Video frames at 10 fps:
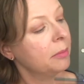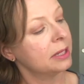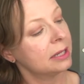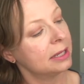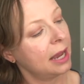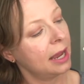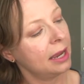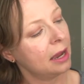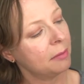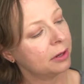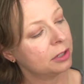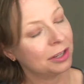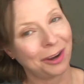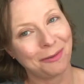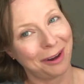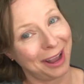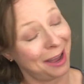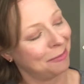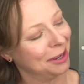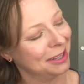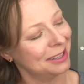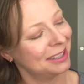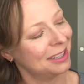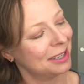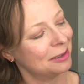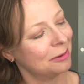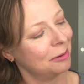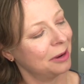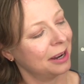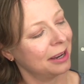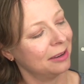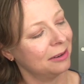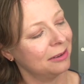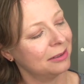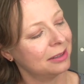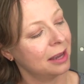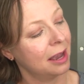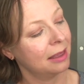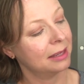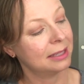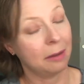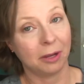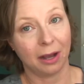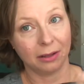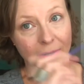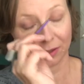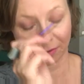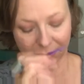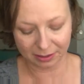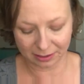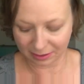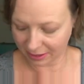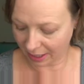But today I'm going to show you what happens just when I use the same color. So this is